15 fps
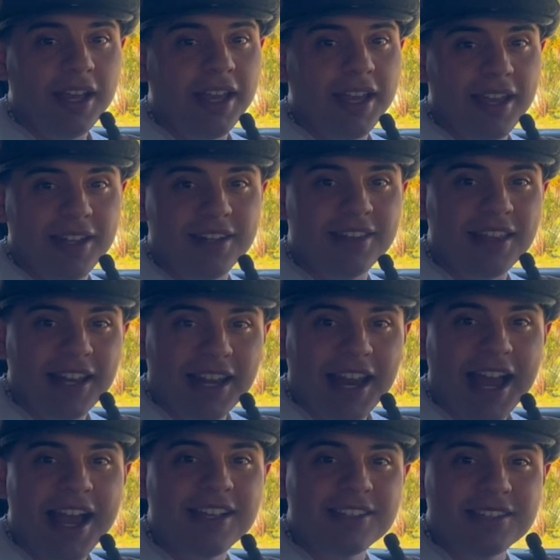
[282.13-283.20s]
And the
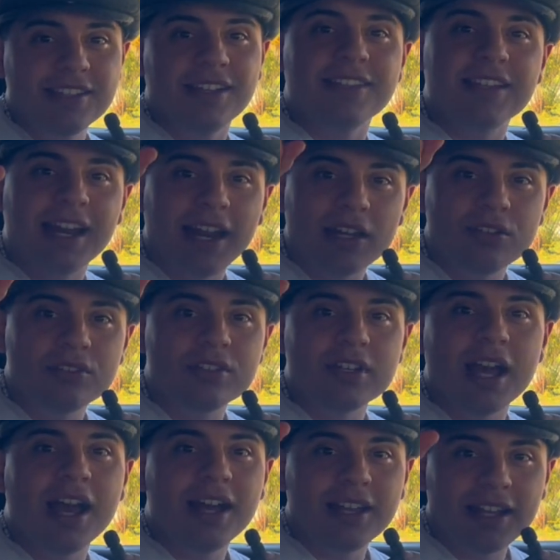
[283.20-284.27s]
last thing that I do
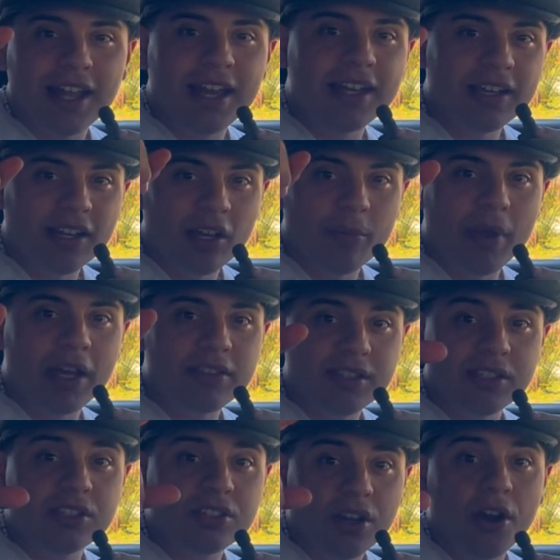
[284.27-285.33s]
not like about
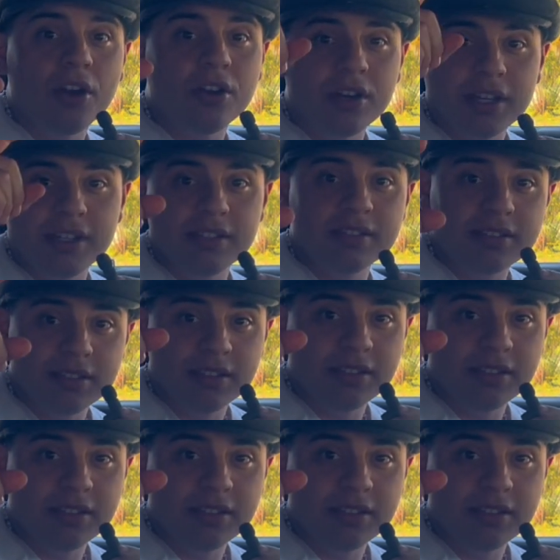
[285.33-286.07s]
this car is